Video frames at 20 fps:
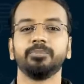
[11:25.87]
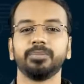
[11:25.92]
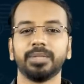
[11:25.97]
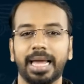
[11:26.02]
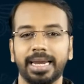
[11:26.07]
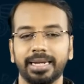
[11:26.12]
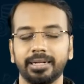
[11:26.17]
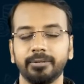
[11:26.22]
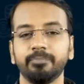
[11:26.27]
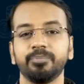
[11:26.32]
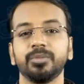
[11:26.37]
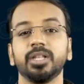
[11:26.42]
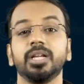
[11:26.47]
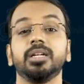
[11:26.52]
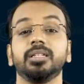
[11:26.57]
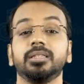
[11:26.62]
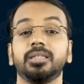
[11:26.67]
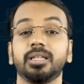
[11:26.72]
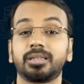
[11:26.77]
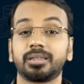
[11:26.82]
Then
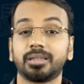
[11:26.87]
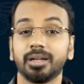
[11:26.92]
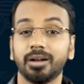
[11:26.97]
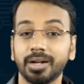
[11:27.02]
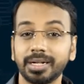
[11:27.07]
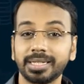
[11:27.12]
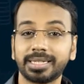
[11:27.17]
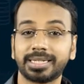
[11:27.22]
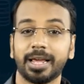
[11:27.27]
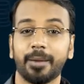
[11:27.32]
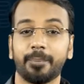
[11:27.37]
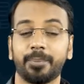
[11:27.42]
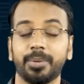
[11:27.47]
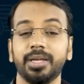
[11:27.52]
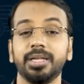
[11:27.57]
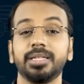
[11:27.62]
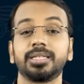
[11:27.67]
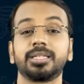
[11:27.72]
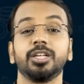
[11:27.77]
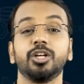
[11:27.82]
the third step
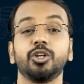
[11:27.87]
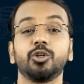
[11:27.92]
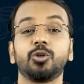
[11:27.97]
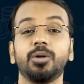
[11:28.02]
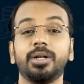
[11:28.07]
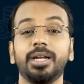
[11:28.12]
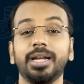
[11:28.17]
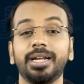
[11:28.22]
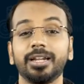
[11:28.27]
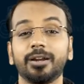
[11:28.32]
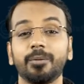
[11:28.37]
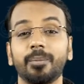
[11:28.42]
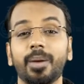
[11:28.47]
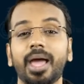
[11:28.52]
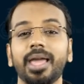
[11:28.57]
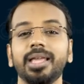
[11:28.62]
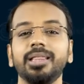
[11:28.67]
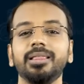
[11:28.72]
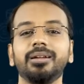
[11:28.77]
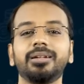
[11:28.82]
is to
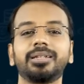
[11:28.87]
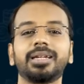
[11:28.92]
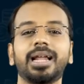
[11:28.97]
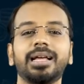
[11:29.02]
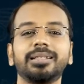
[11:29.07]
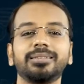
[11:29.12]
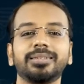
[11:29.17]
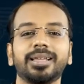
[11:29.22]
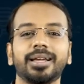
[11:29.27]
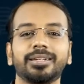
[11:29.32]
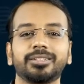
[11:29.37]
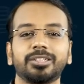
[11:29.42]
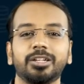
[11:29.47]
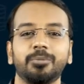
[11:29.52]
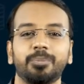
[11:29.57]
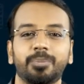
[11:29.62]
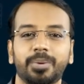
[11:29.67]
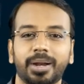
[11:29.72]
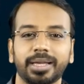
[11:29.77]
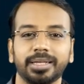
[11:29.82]
determine the
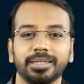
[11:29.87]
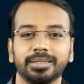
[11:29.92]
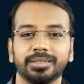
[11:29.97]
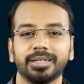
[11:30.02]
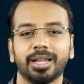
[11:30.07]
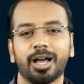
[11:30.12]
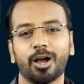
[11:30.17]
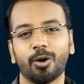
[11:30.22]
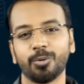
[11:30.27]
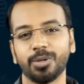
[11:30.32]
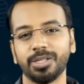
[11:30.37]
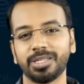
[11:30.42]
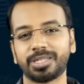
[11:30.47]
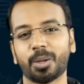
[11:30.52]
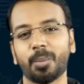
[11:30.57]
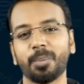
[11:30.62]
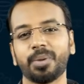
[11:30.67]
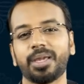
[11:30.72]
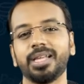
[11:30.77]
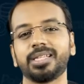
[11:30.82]
transaction price. Now, in
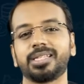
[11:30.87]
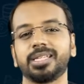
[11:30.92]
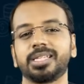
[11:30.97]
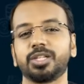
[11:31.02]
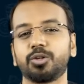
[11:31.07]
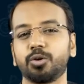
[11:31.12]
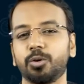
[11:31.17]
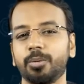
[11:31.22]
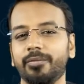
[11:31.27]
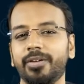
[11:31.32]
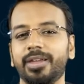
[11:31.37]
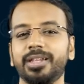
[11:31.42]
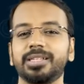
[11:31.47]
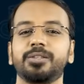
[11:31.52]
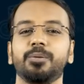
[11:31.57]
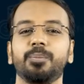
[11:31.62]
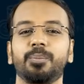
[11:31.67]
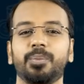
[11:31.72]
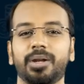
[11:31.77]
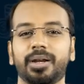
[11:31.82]
some cases, it would be very
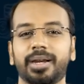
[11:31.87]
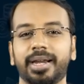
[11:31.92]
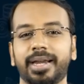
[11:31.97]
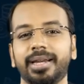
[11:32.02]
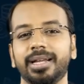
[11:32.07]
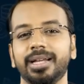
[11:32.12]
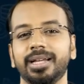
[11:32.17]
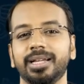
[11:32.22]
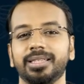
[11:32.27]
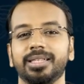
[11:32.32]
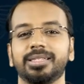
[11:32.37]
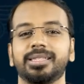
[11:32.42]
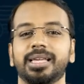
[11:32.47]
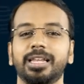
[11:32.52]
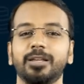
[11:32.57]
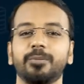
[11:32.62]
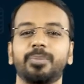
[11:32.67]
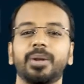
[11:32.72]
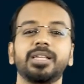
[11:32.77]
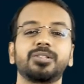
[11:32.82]
simple, right? The
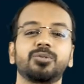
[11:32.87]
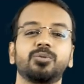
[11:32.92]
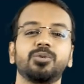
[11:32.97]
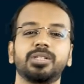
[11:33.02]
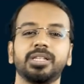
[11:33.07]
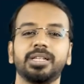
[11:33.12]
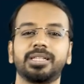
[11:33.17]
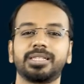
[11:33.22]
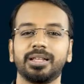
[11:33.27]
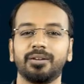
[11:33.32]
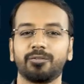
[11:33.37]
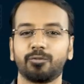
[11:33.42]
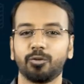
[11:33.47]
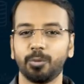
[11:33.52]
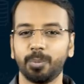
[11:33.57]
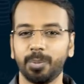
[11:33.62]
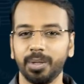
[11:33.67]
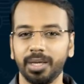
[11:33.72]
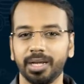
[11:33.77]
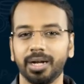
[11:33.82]
selling price could itself
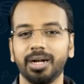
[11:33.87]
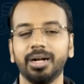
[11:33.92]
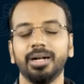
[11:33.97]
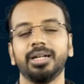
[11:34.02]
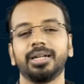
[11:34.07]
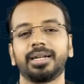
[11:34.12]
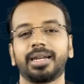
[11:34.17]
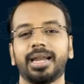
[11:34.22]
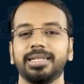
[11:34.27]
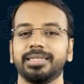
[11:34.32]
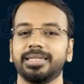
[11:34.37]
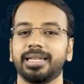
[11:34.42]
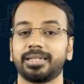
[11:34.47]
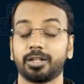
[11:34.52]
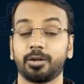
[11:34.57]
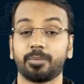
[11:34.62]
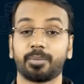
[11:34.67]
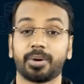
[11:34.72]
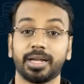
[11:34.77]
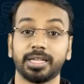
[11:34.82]
could be a
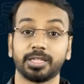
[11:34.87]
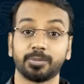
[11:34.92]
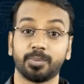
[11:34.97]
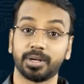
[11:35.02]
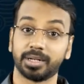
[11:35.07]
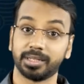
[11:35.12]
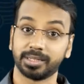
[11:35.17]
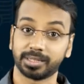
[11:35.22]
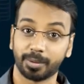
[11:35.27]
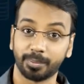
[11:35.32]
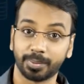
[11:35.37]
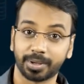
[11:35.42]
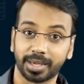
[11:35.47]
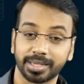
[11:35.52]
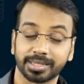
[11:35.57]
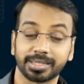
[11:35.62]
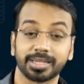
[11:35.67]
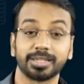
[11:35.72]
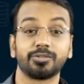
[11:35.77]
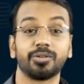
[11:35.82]
transaction price, but in some
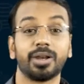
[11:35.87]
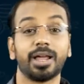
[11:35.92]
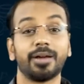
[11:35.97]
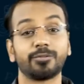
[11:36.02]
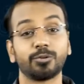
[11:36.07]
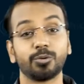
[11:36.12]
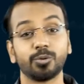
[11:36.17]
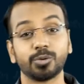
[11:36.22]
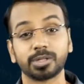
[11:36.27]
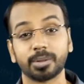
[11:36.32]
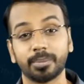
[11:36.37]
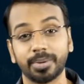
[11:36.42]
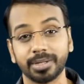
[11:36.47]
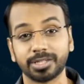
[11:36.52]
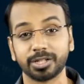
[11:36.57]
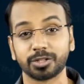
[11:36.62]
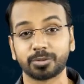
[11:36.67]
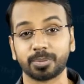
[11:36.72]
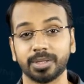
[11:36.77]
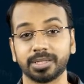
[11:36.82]
cases, you'll have to do some
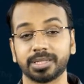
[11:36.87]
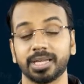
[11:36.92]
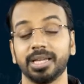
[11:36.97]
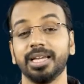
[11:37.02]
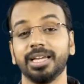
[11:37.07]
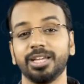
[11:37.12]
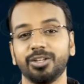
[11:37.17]
adjustments.